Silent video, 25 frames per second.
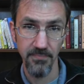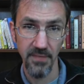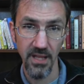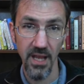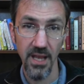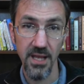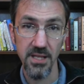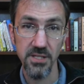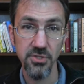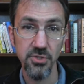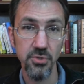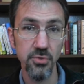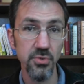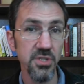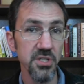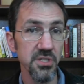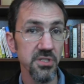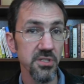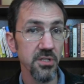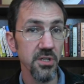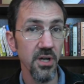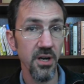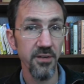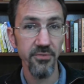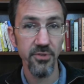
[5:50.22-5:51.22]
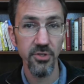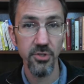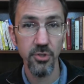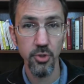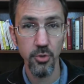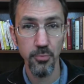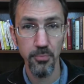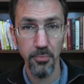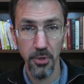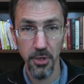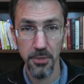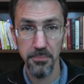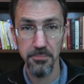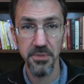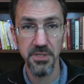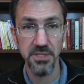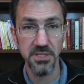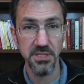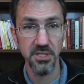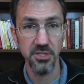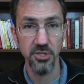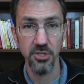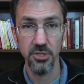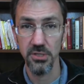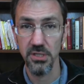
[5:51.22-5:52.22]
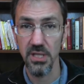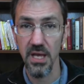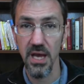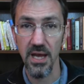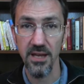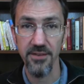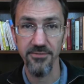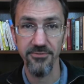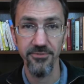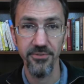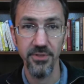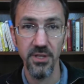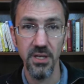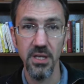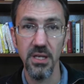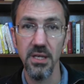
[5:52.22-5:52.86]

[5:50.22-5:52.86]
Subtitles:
As you discover new purpose in your life,